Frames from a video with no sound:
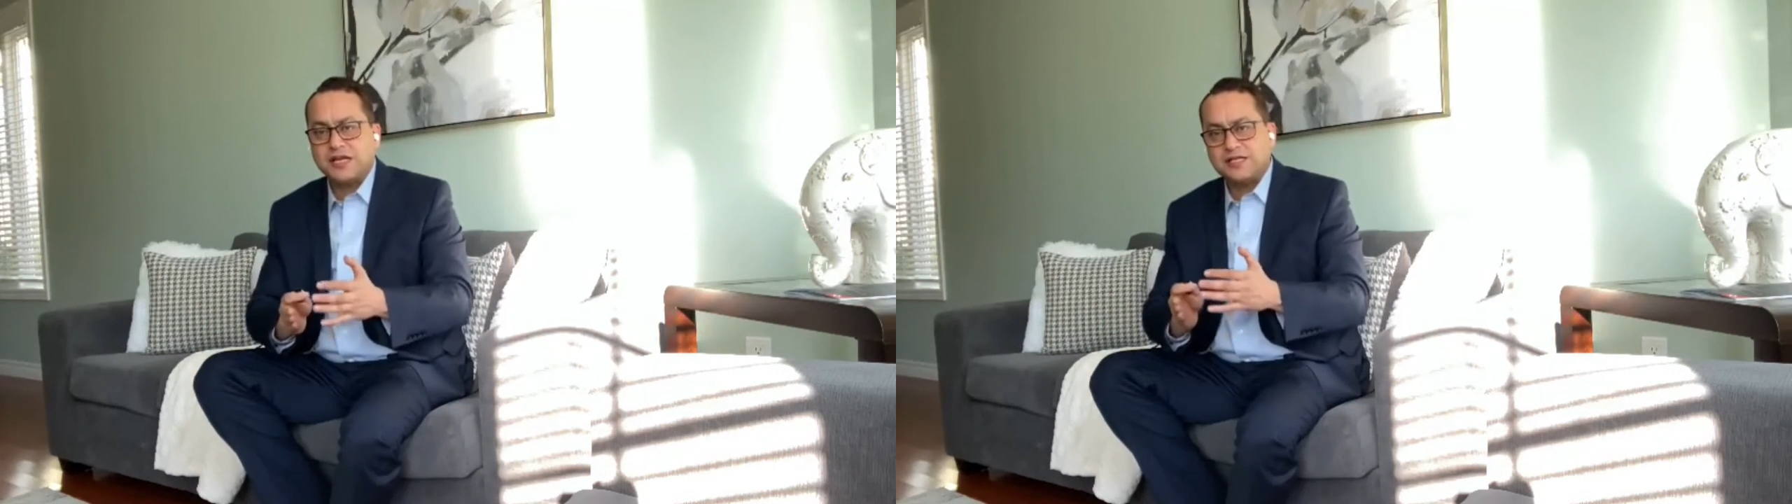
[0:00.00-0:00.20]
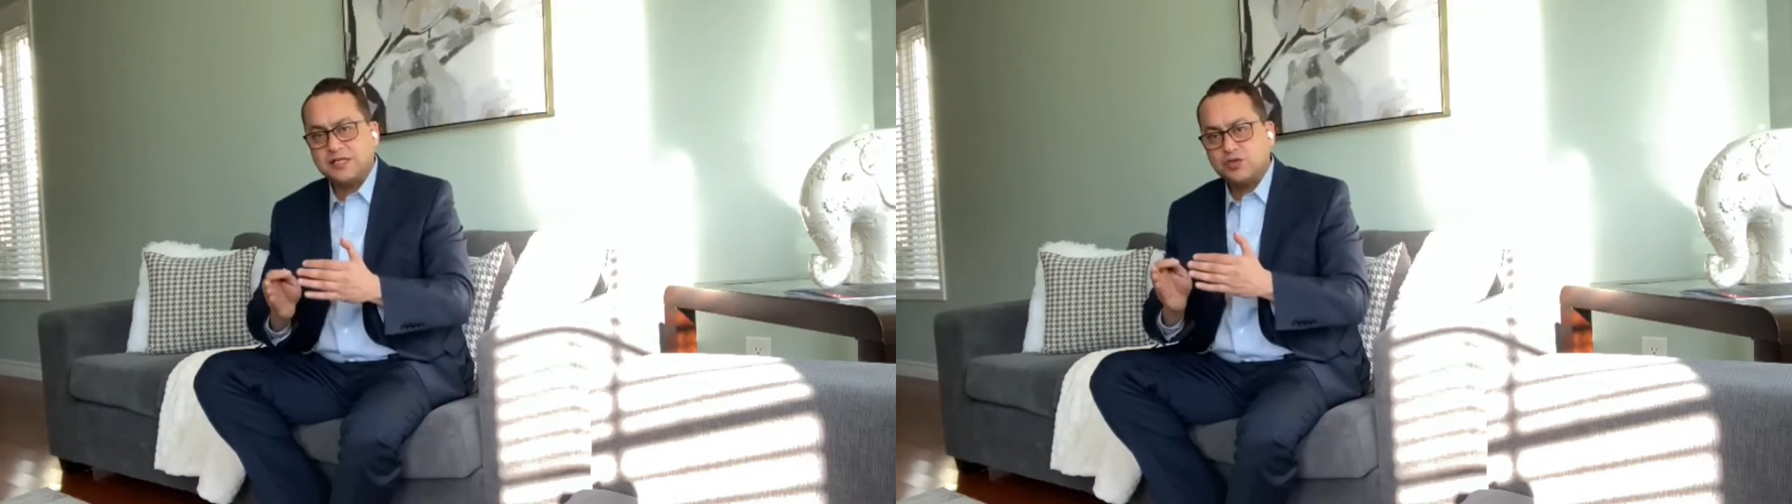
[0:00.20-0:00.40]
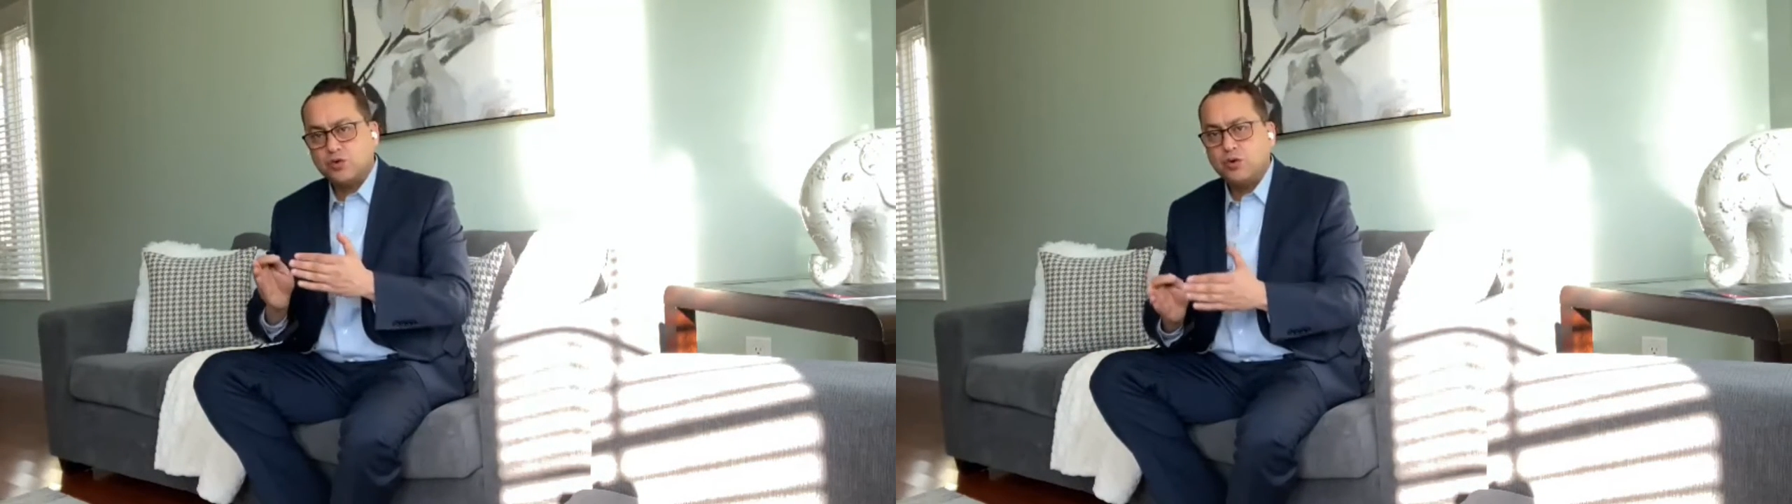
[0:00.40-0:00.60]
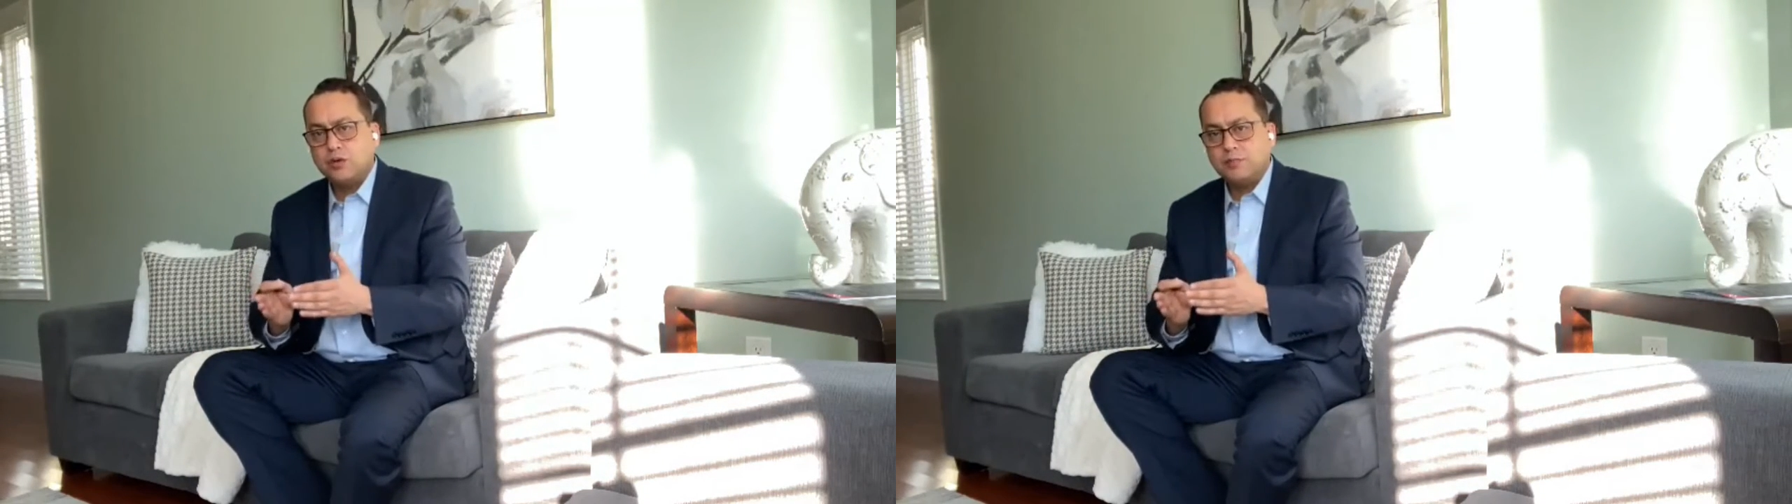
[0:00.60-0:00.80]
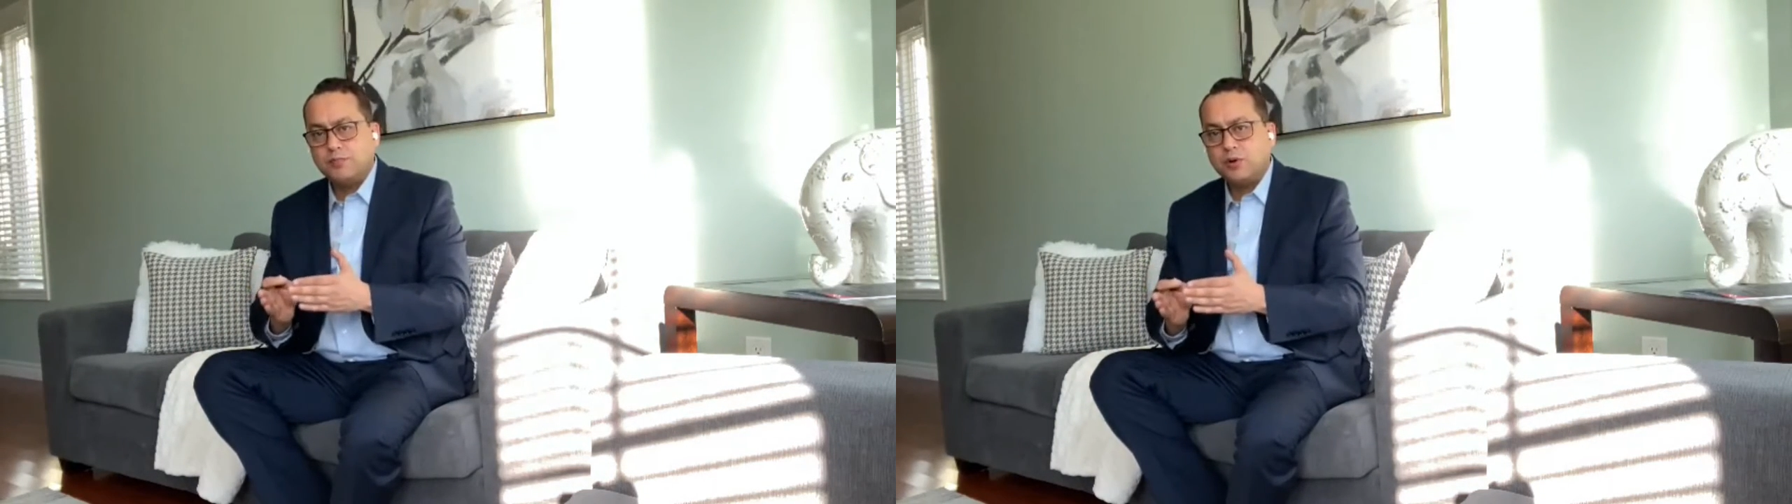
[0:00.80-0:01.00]
has its
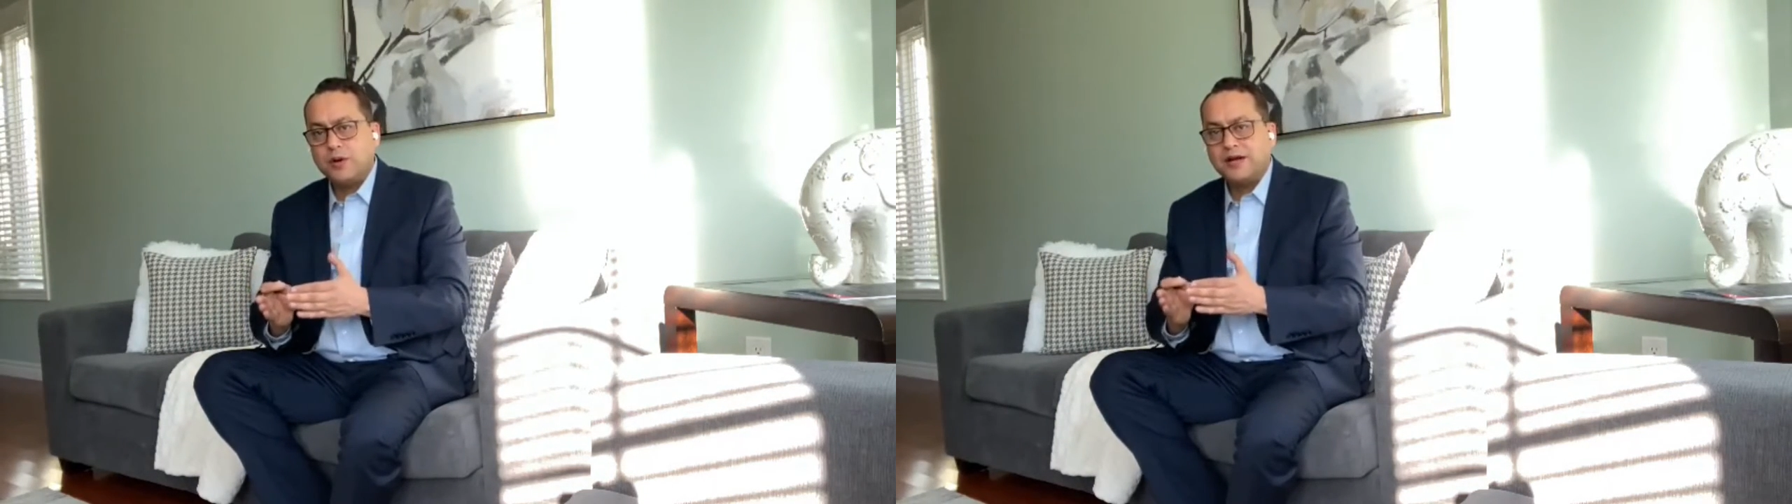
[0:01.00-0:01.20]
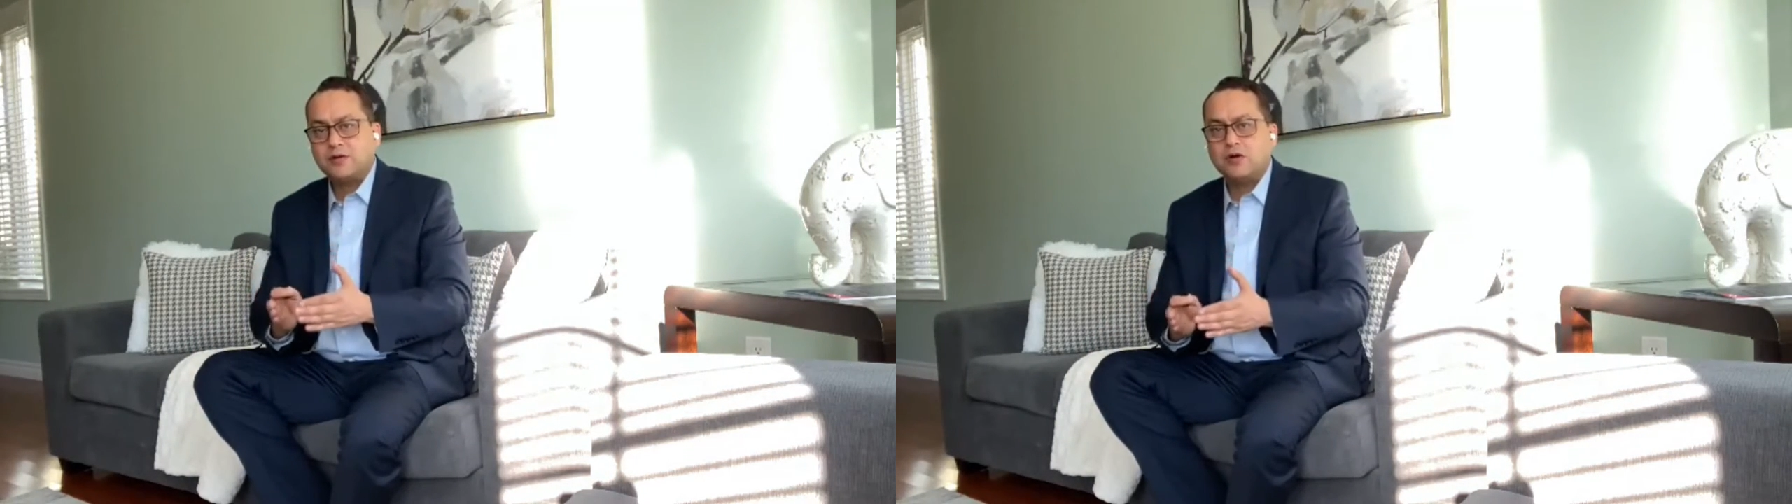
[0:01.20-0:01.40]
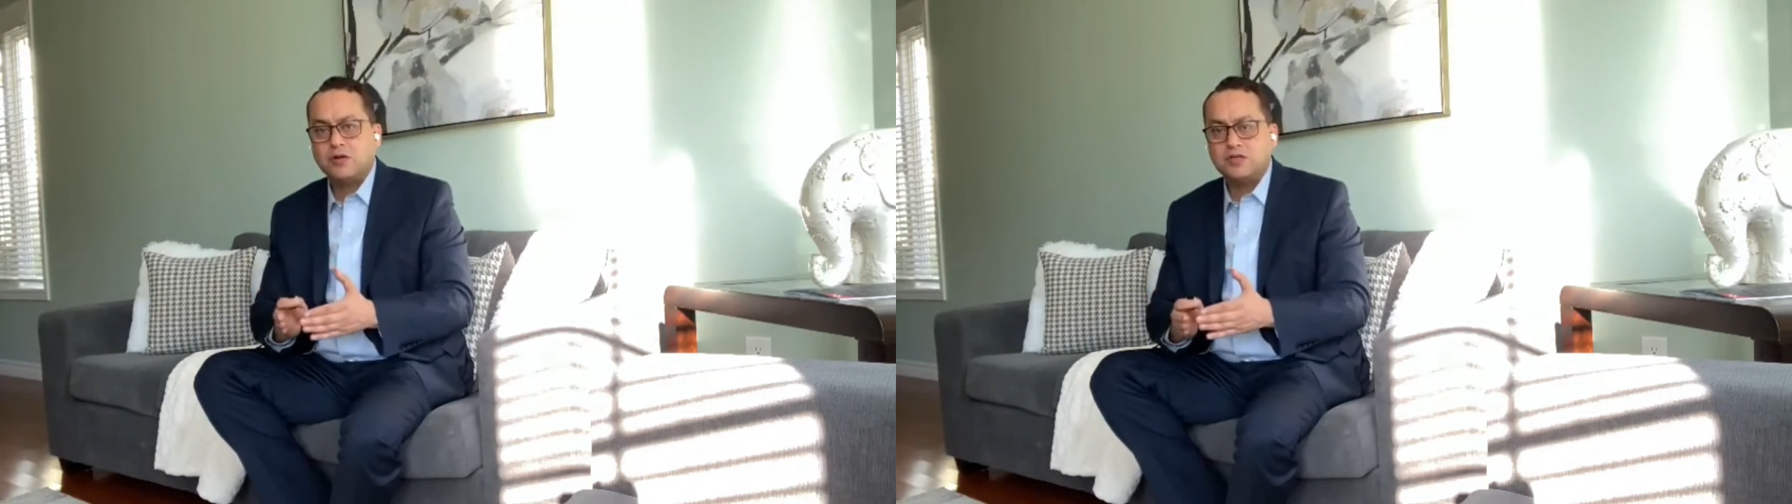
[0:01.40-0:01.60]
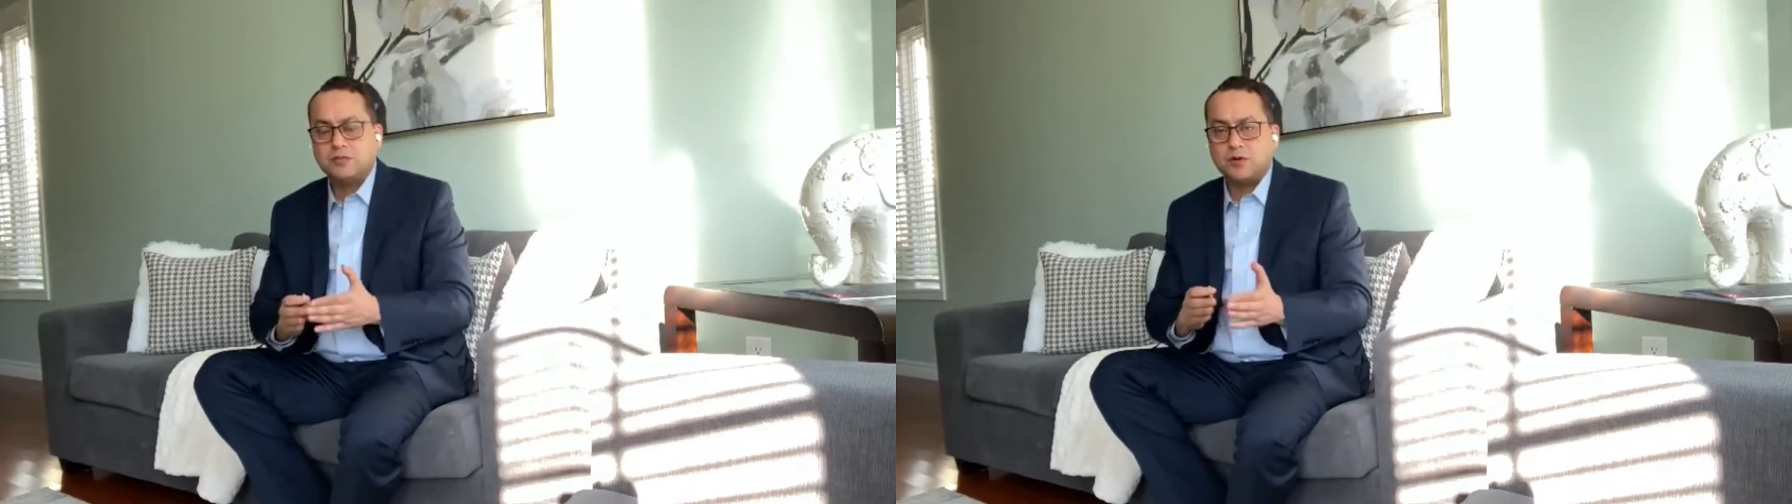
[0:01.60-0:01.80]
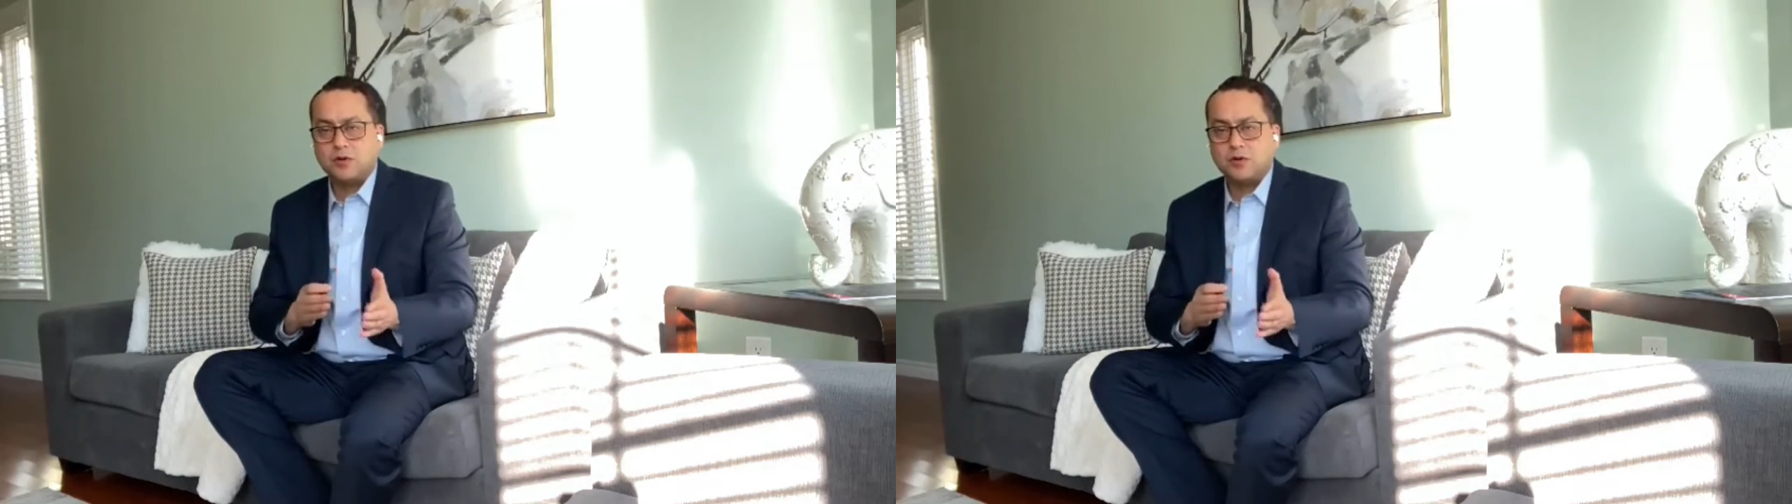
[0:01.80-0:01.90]
own pro and cons,